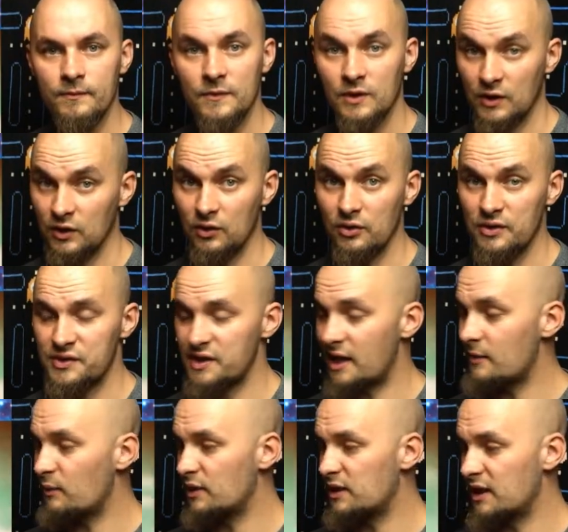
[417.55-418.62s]
You can do the
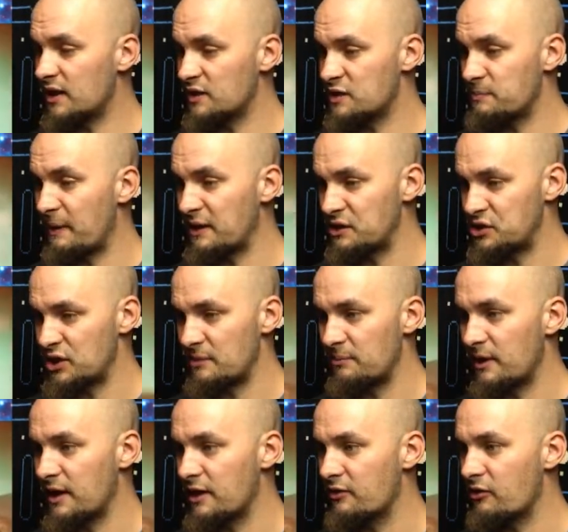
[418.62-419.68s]
same when you get a spaceship
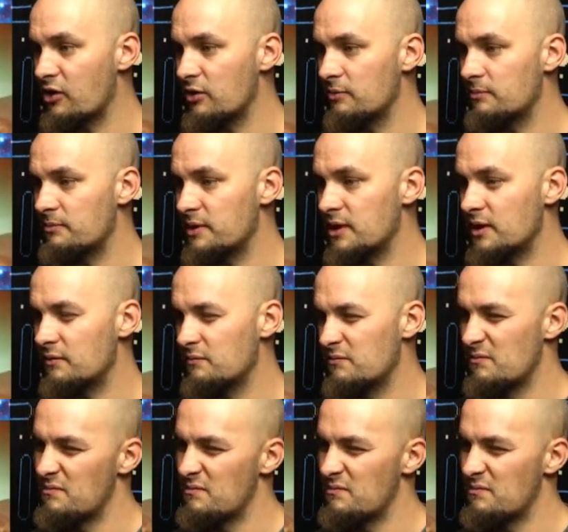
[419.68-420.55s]
later on, but